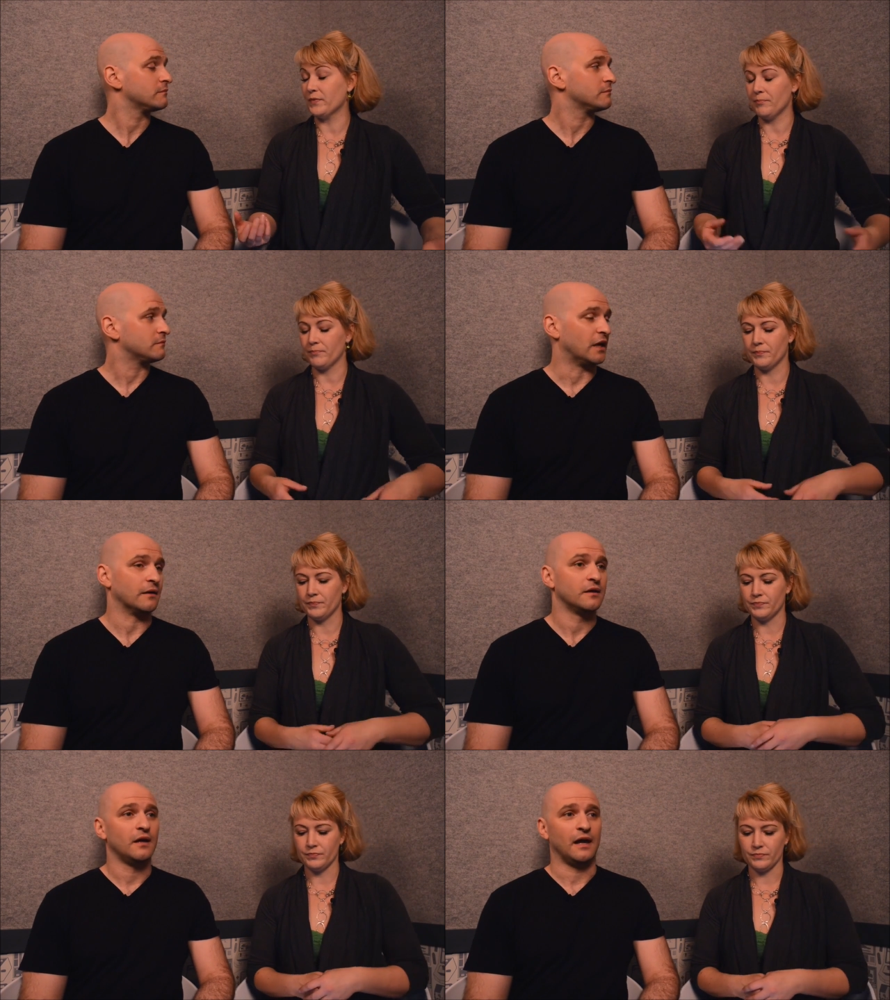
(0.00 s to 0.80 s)
Speaker 1: Yep.
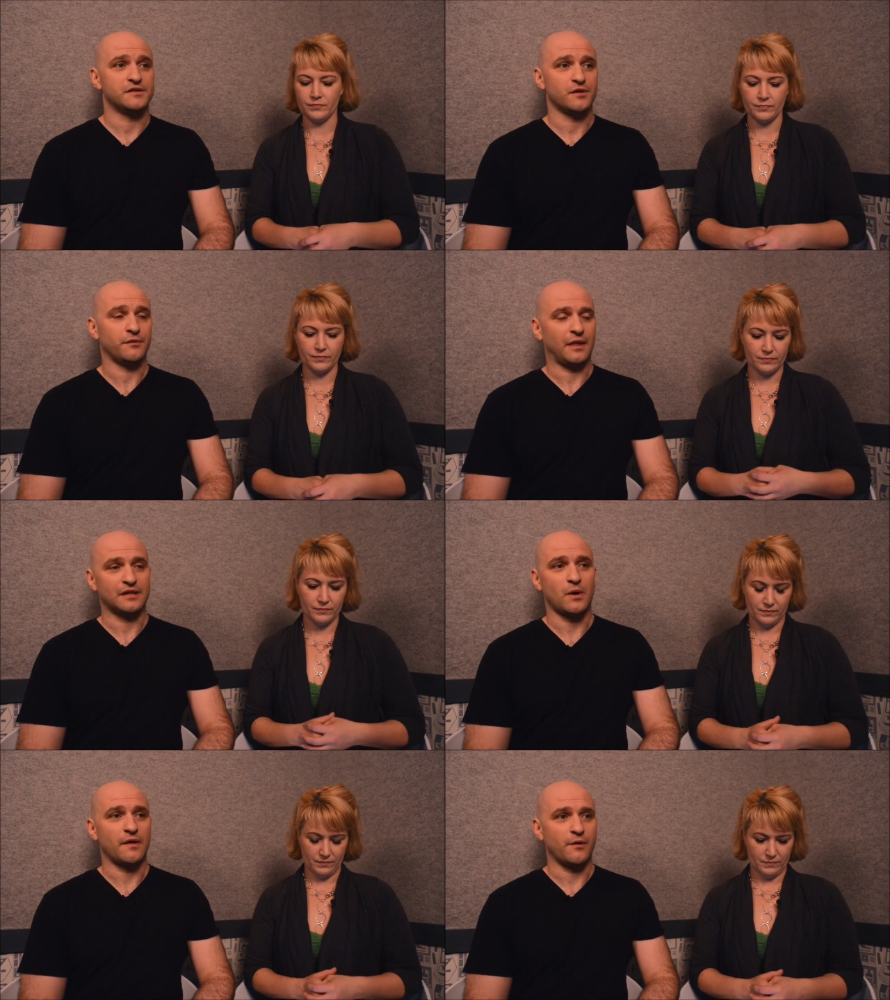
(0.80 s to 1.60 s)
Yeah, and so
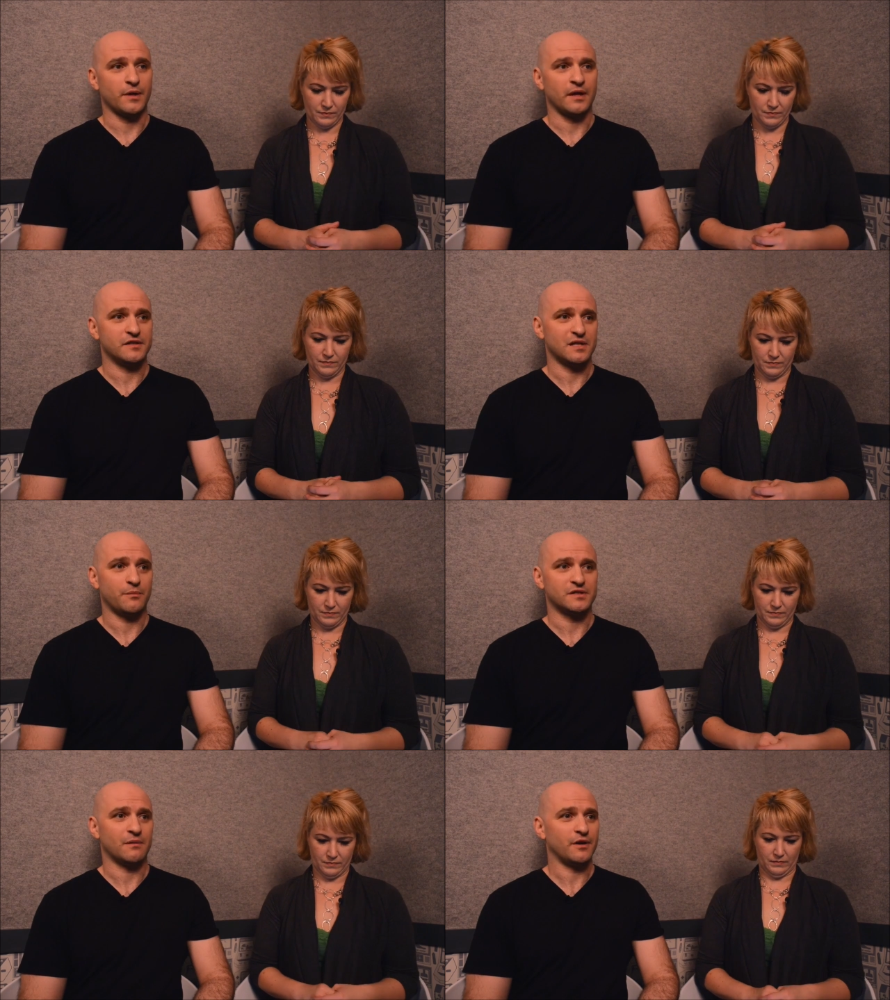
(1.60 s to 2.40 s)
that's why he ends
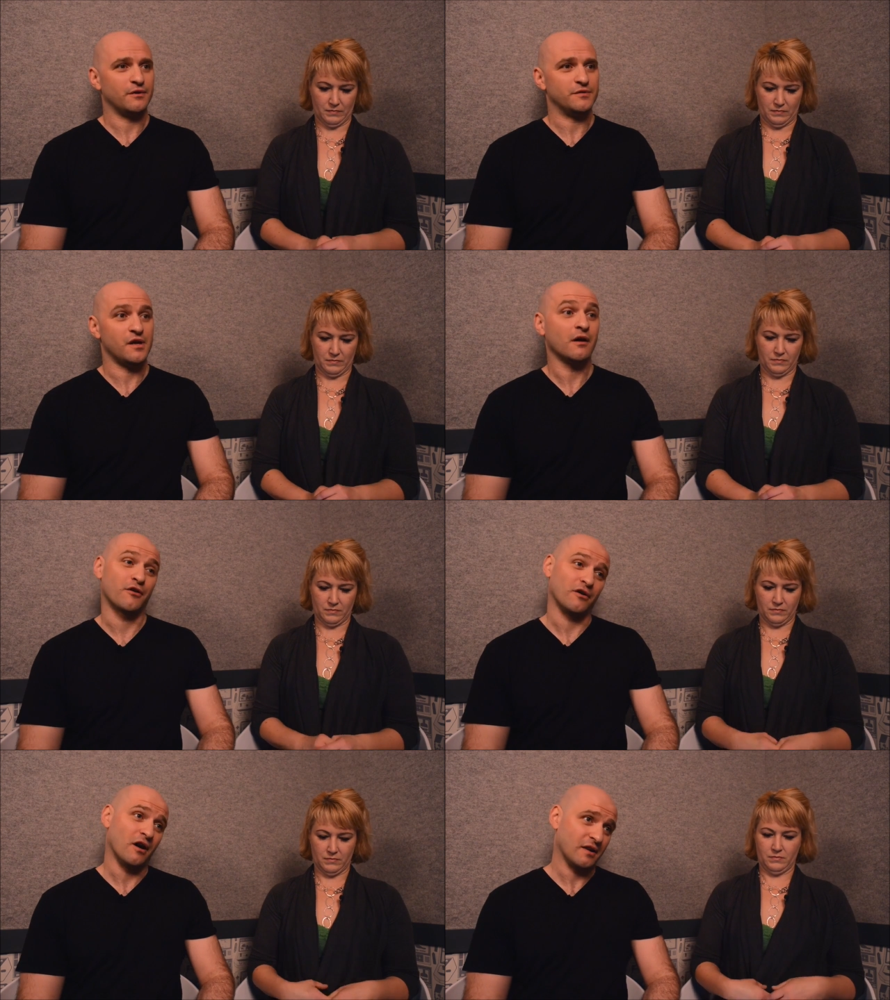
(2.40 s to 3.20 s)
up with somebody who's
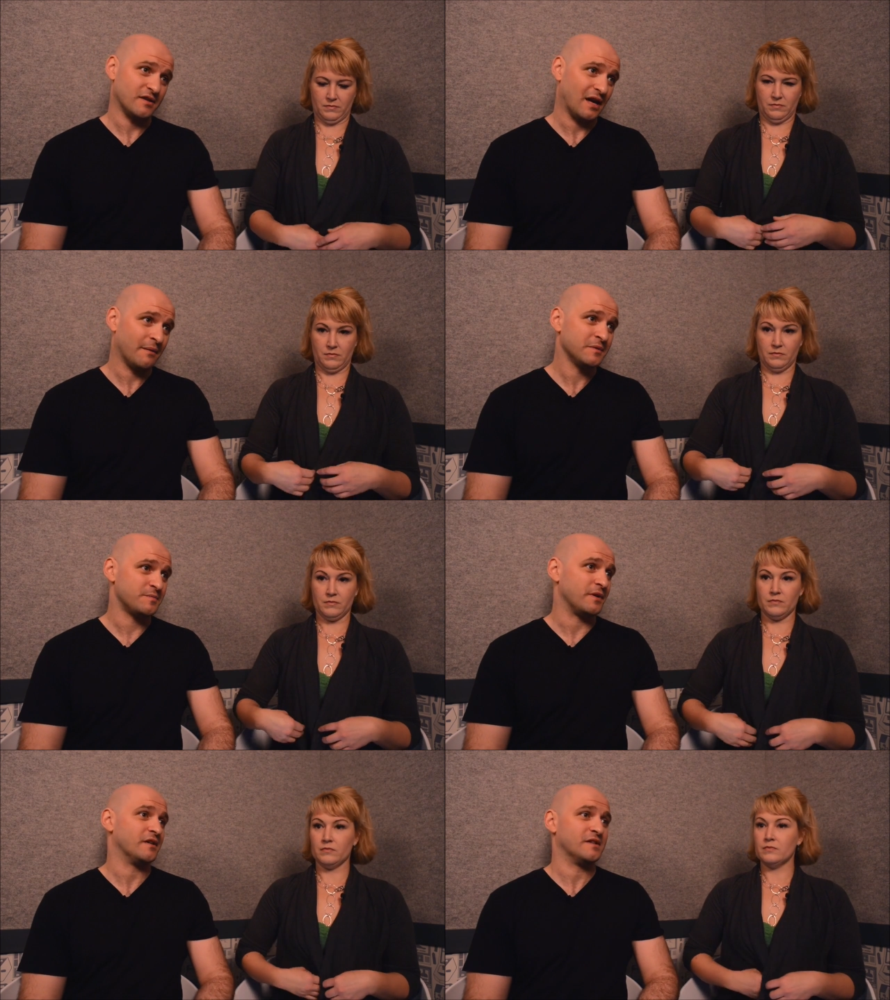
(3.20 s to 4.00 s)
younger a lot of the
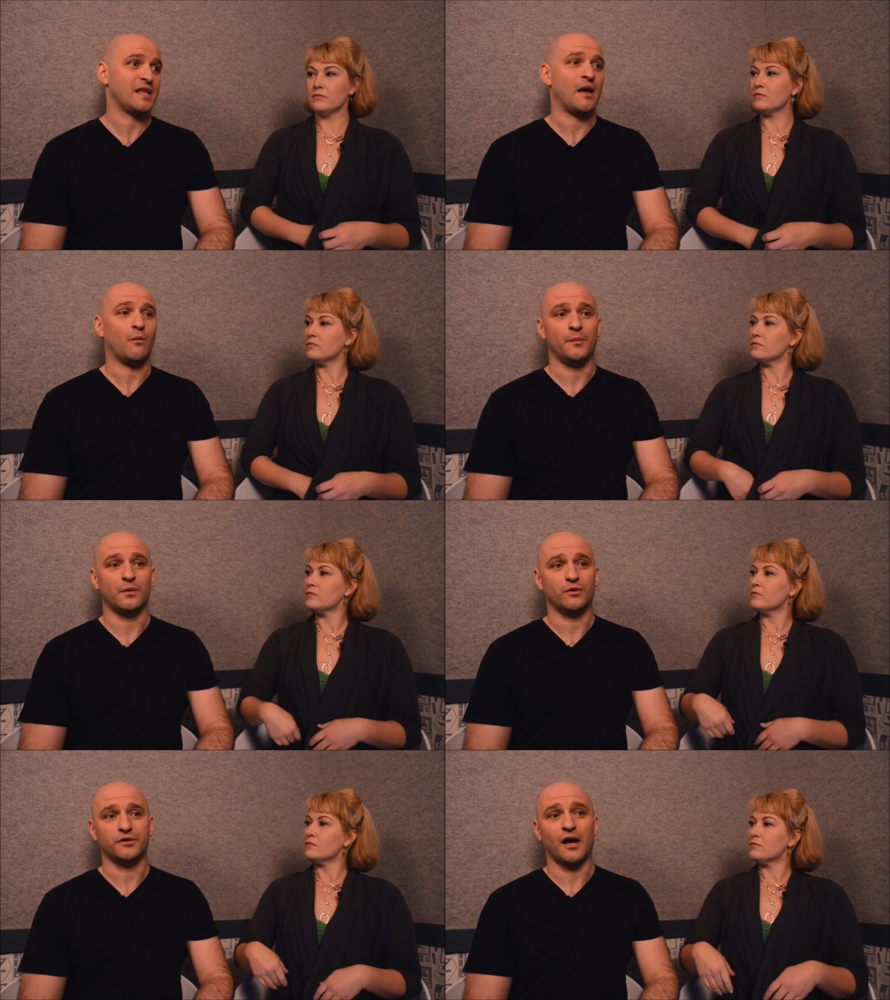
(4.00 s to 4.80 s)
times because that
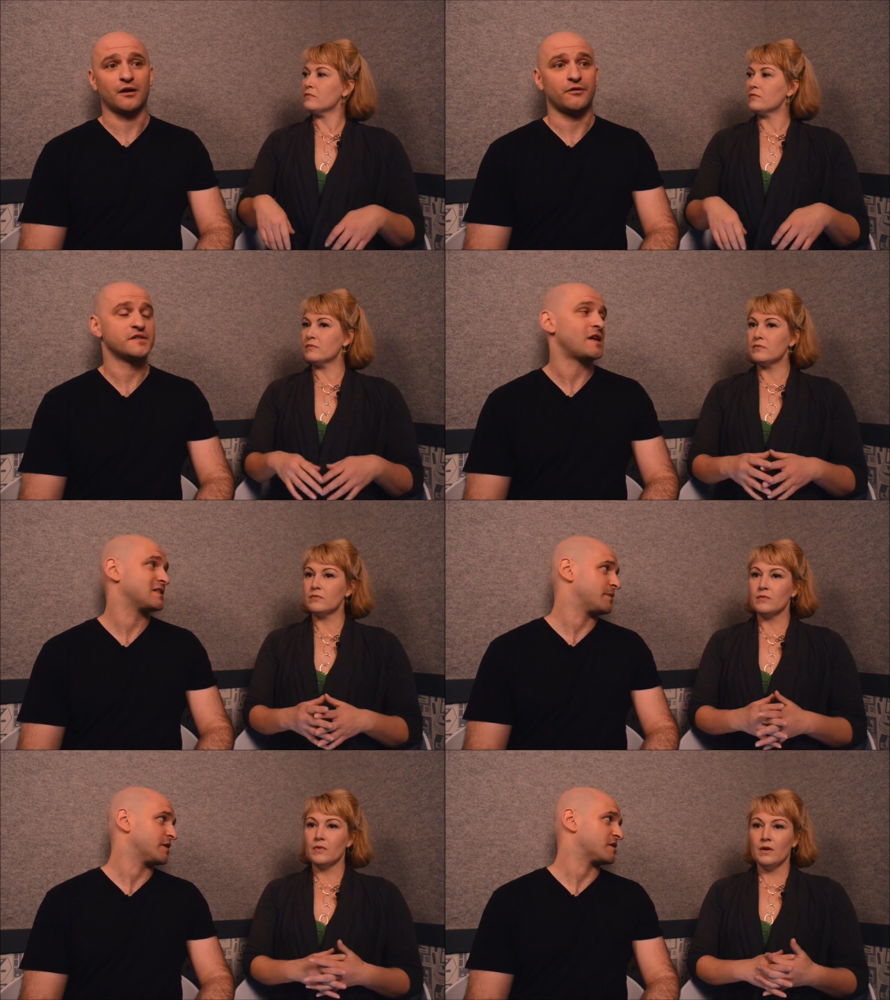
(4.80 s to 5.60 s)
woman will not
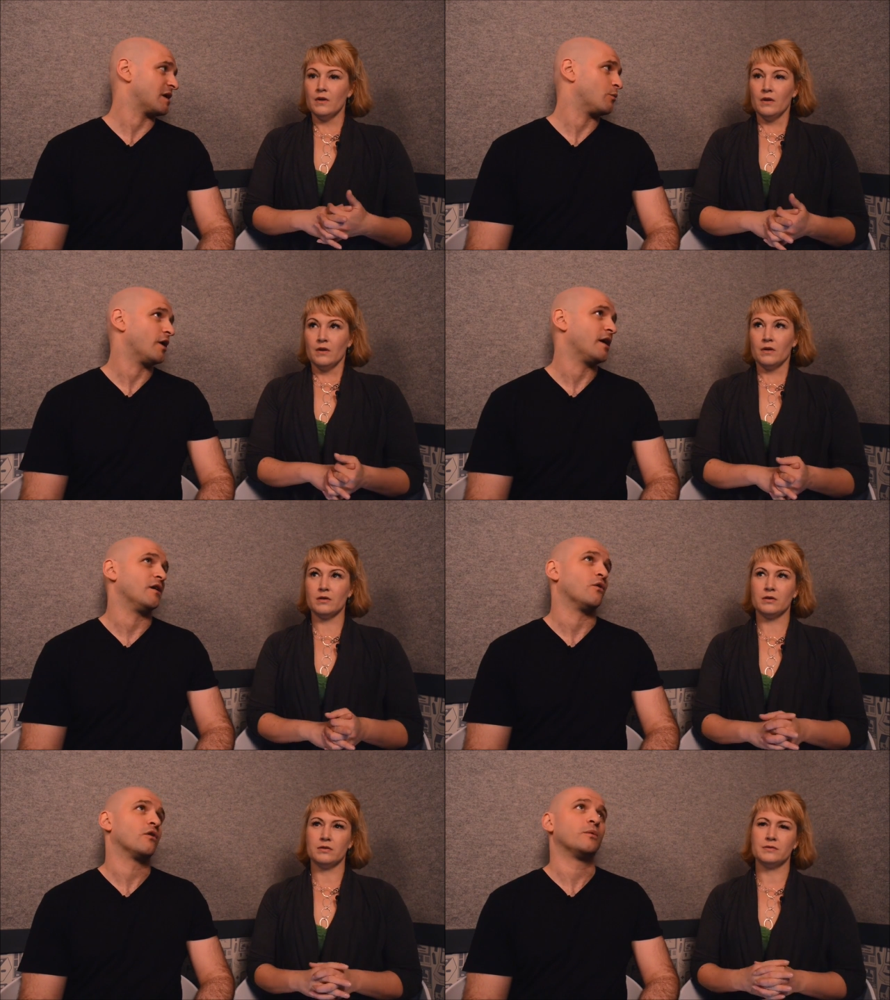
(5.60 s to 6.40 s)
criticize him in the same
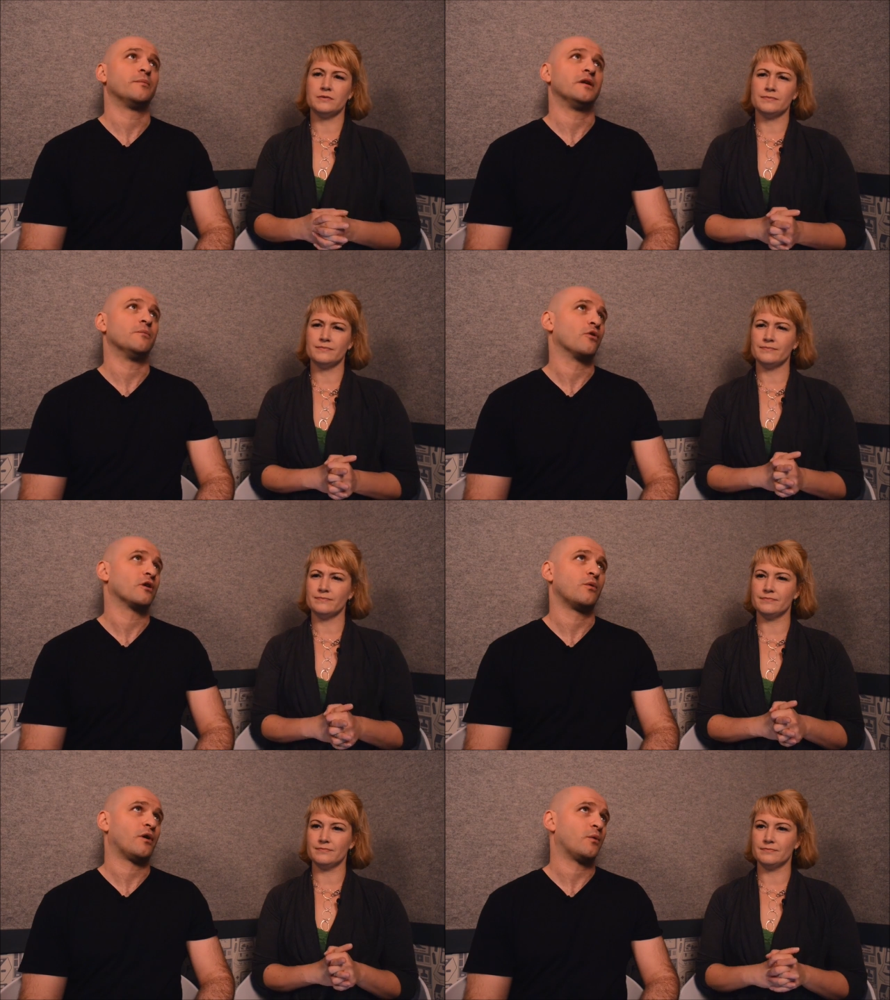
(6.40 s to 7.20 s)
way or will be
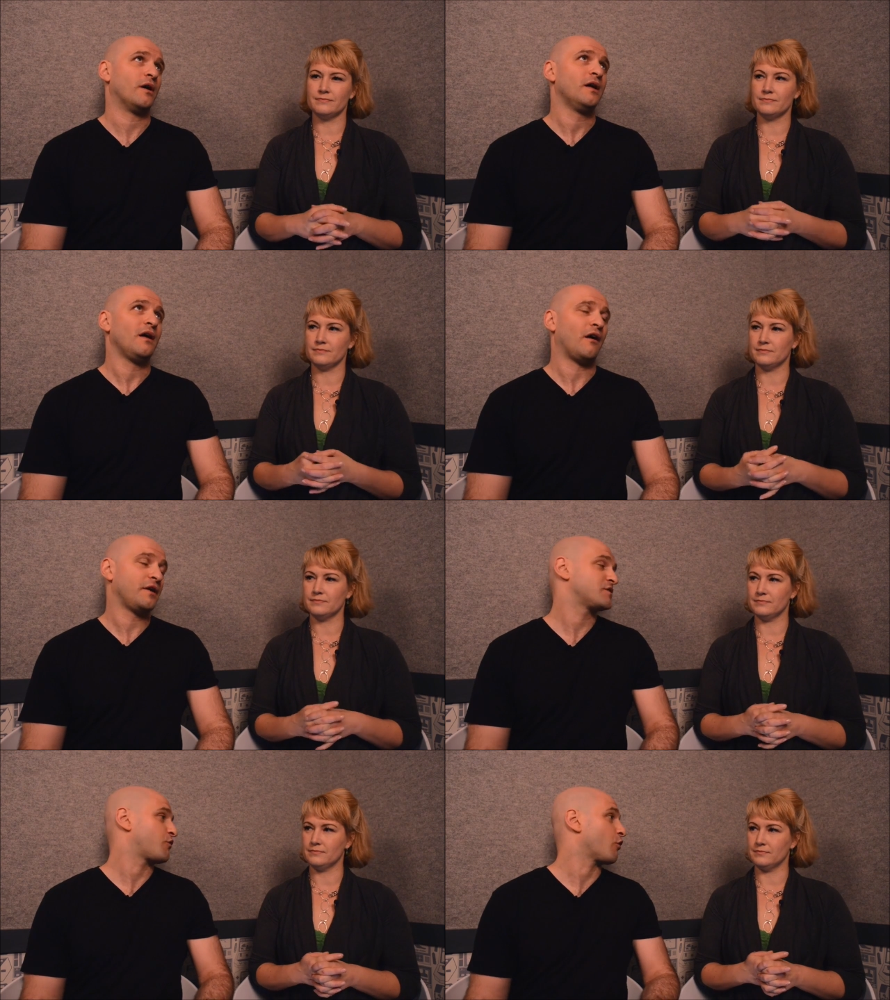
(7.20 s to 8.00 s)
more quote unquote, at
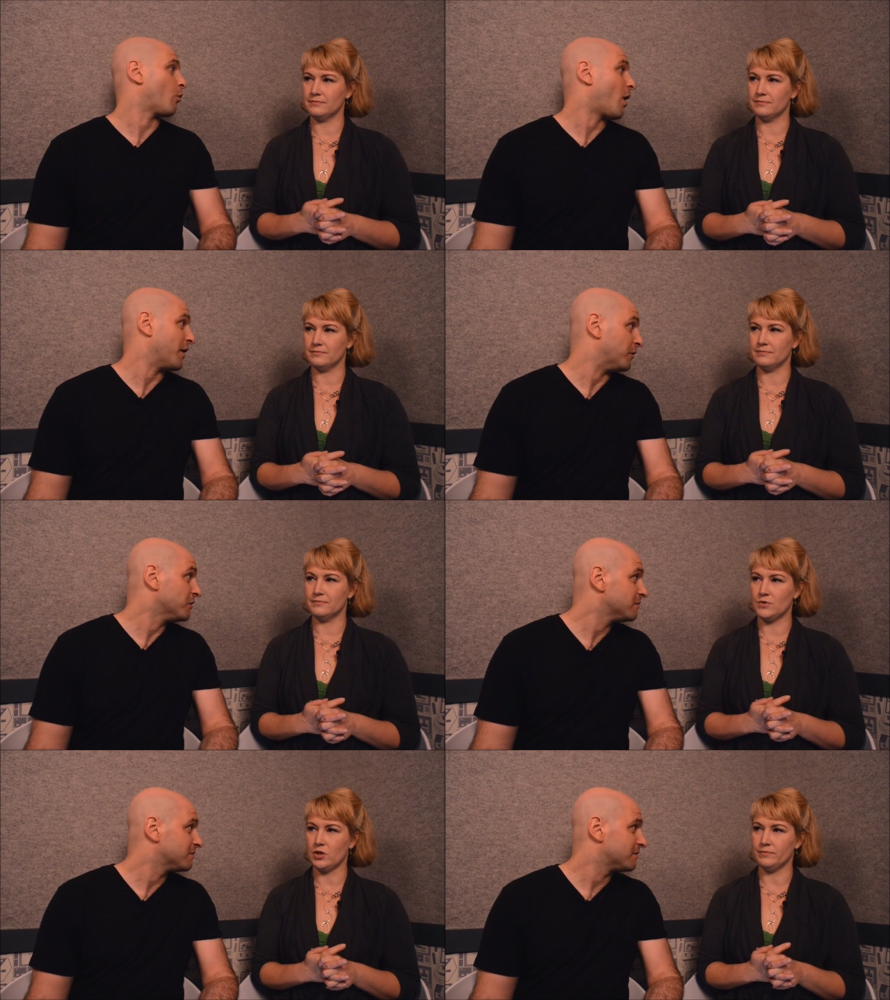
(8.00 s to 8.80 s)
least for a
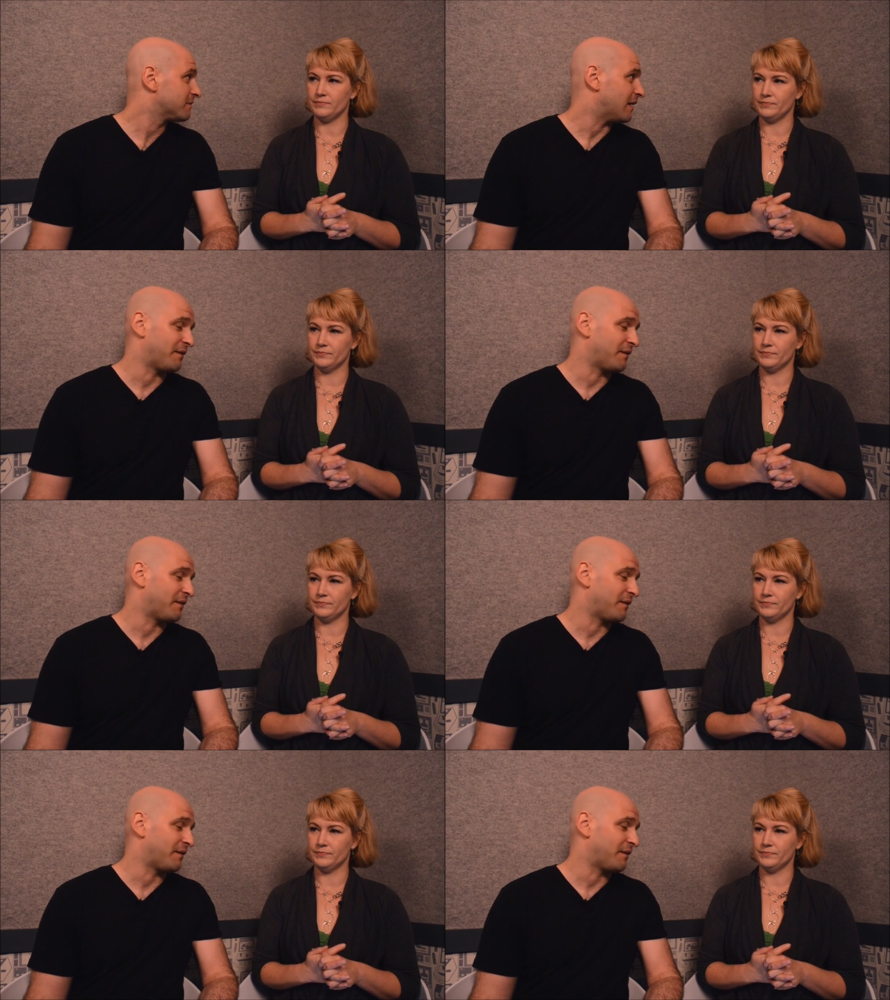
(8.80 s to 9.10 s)
while. Sure.